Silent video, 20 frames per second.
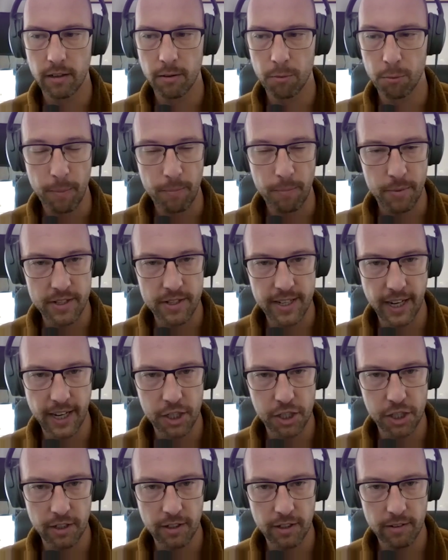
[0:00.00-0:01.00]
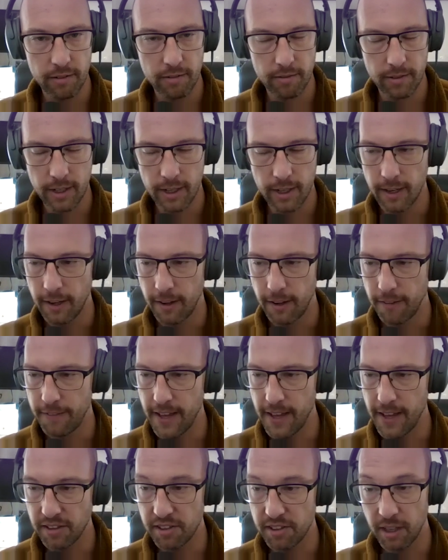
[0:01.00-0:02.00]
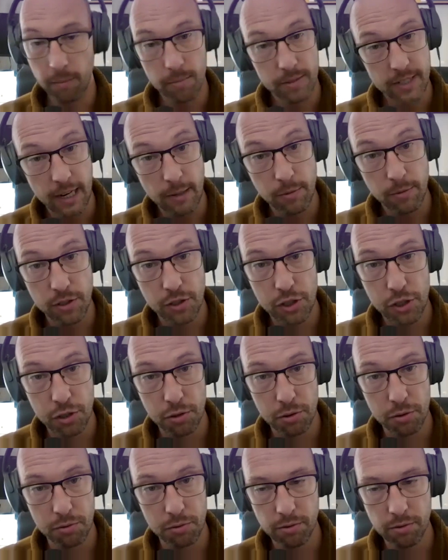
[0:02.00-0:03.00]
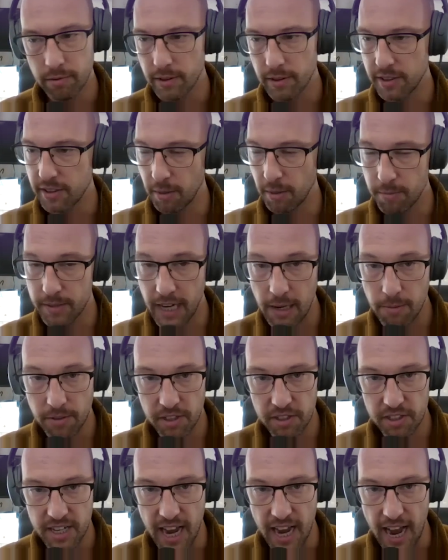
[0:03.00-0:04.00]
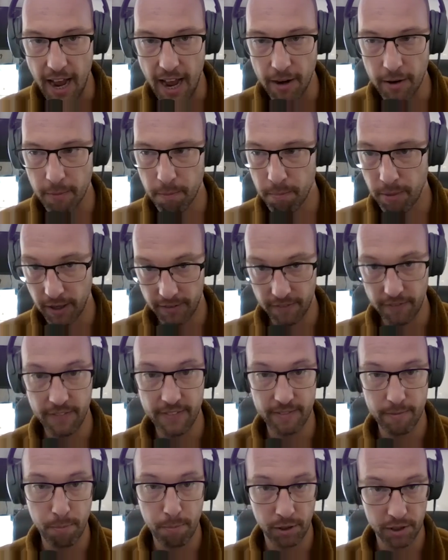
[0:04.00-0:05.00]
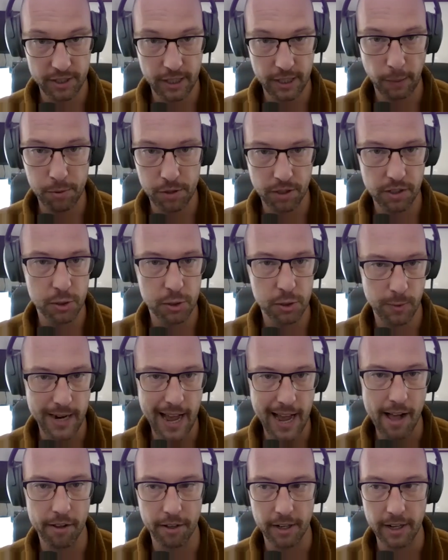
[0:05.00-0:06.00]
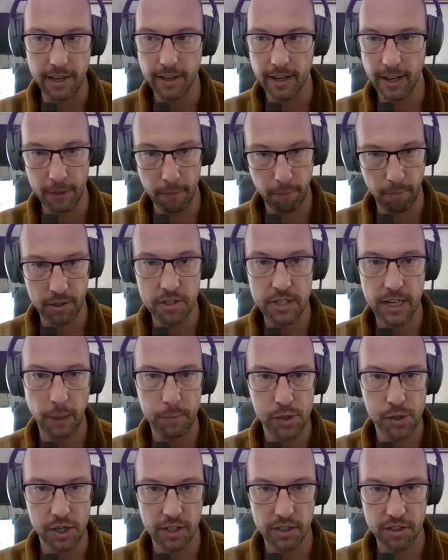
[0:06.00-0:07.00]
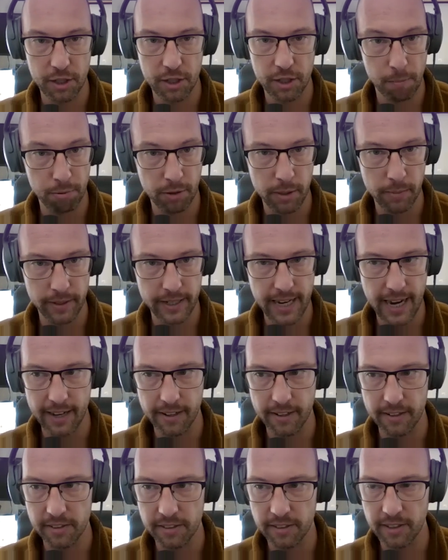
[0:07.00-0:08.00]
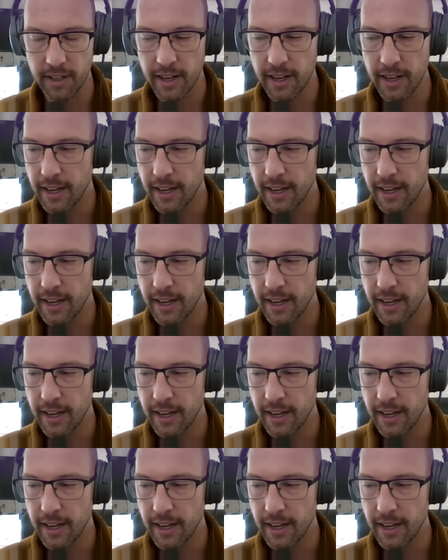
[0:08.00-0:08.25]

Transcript: reputation that sometimes is true, sometimes is not, but perception is reality. And the perception is they're prima donnas.